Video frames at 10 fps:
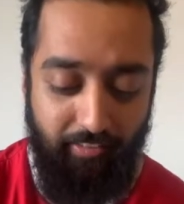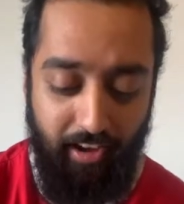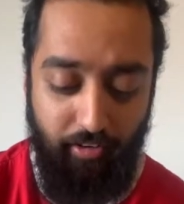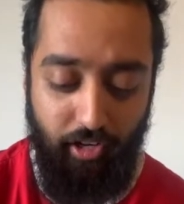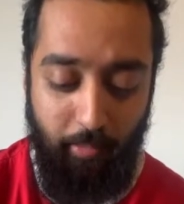If you
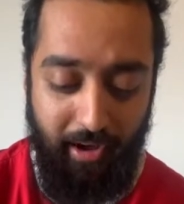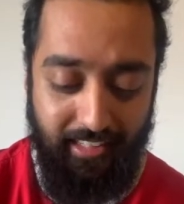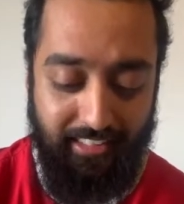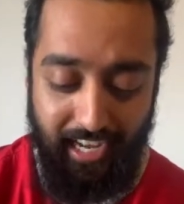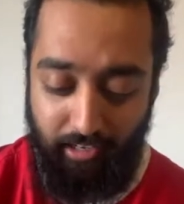have a look at my
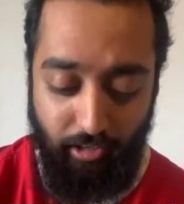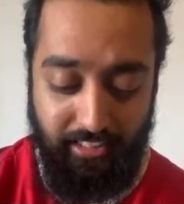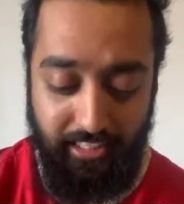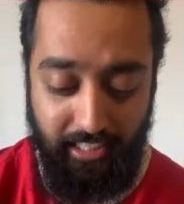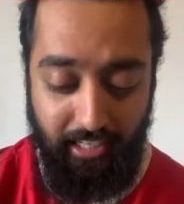attack
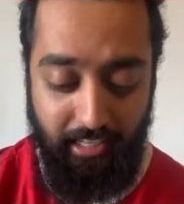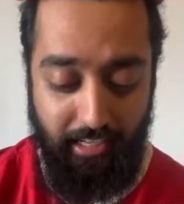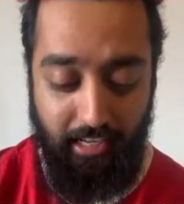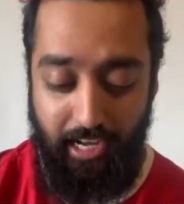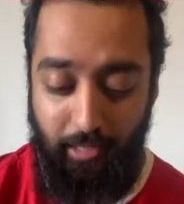logs here,
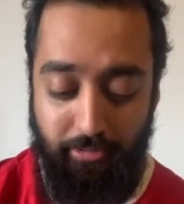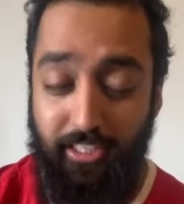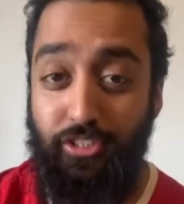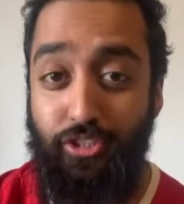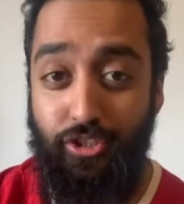I've just
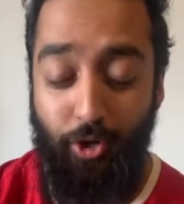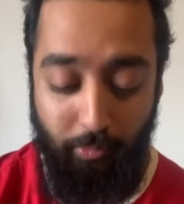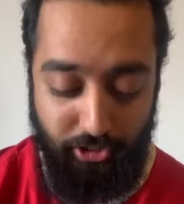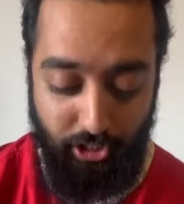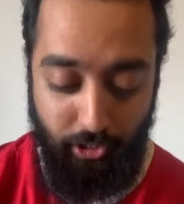got so
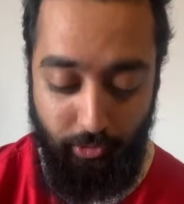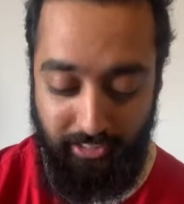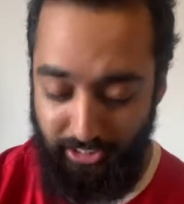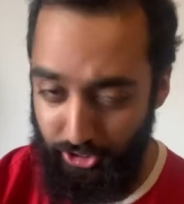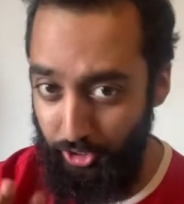much loot
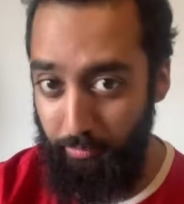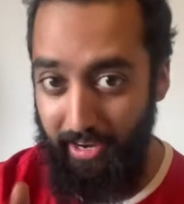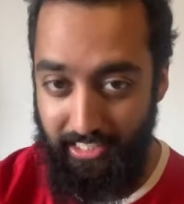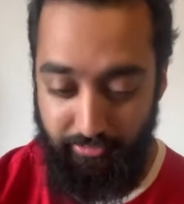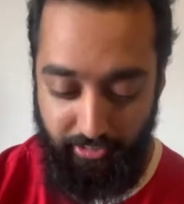because I showed you my
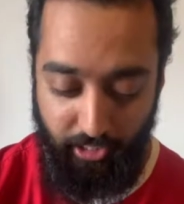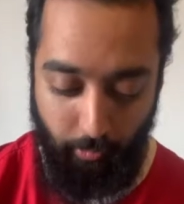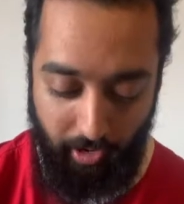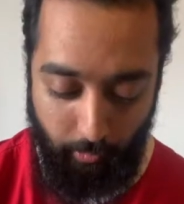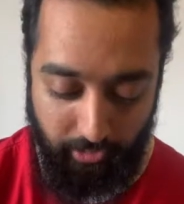last video
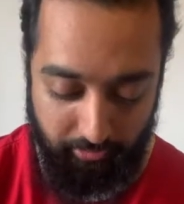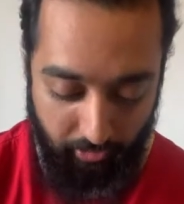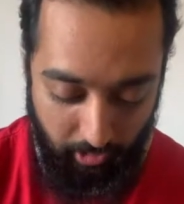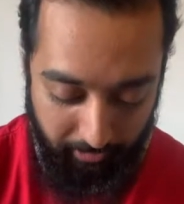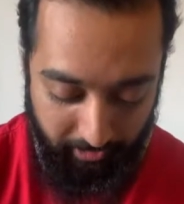where I was
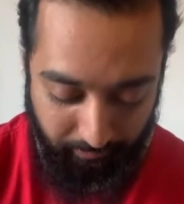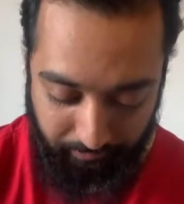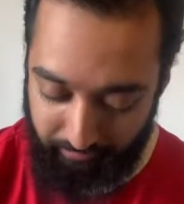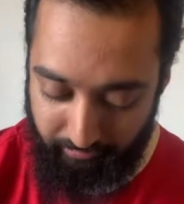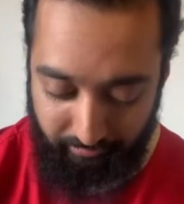farming.
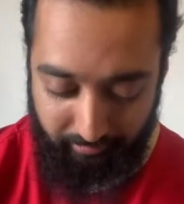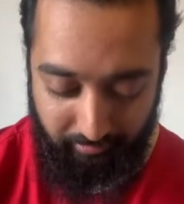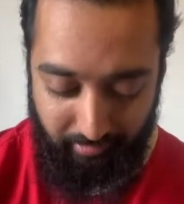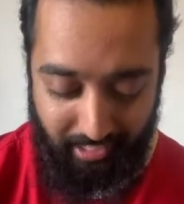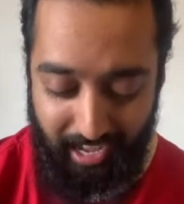
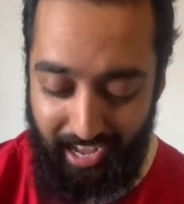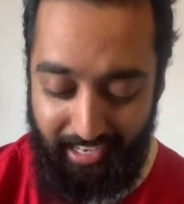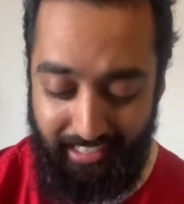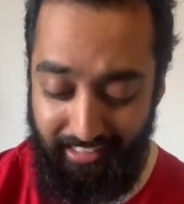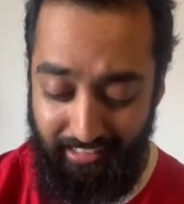
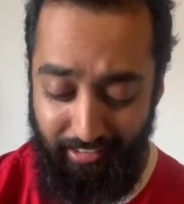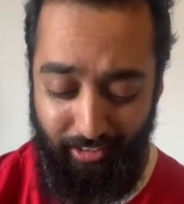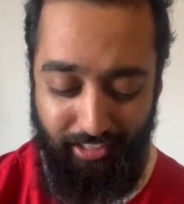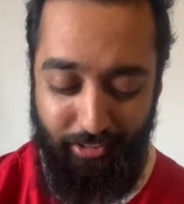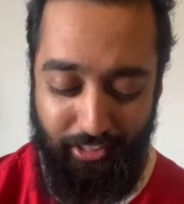And
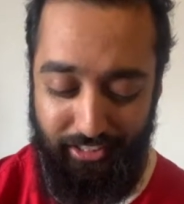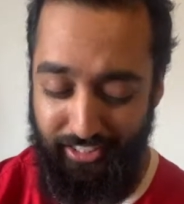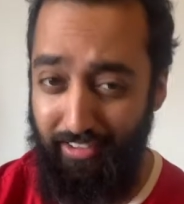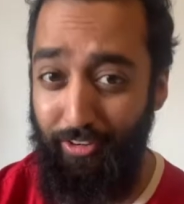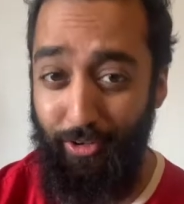you can
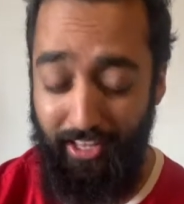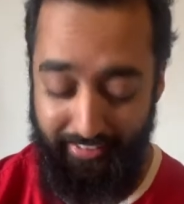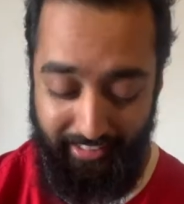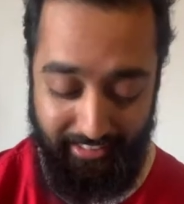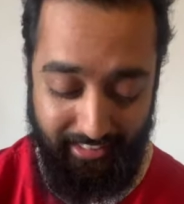just have a look at
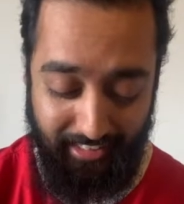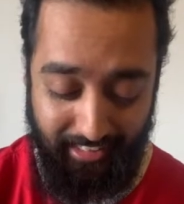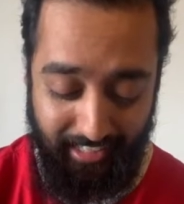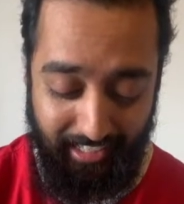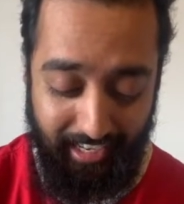this.
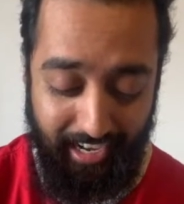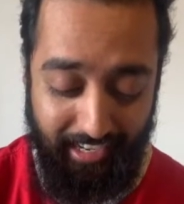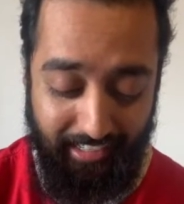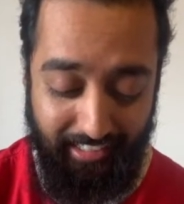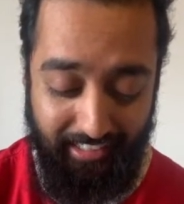
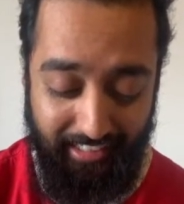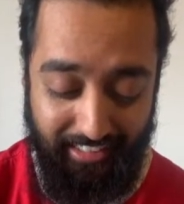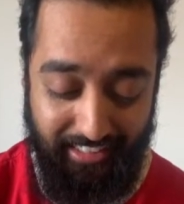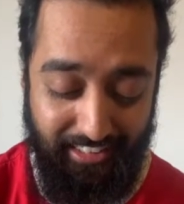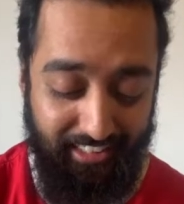And
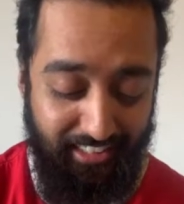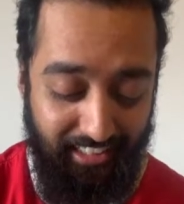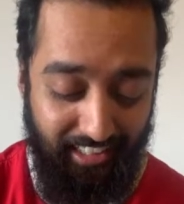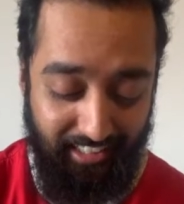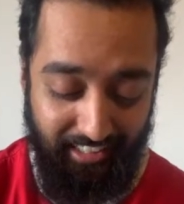this is just
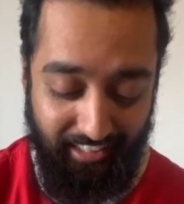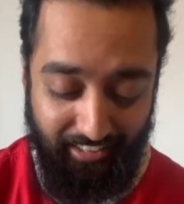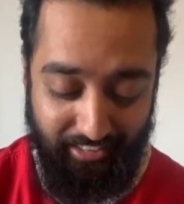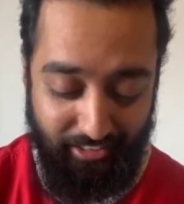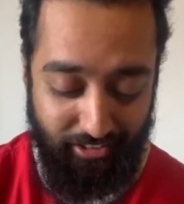dirty.
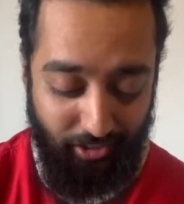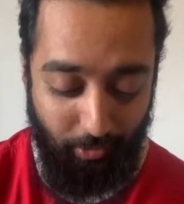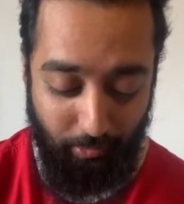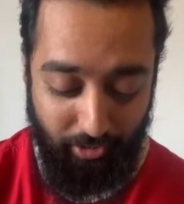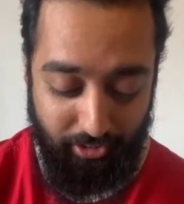
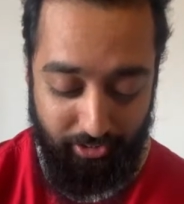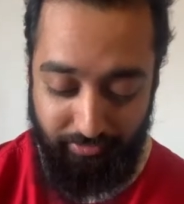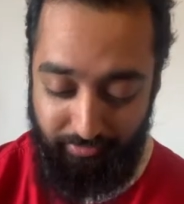So much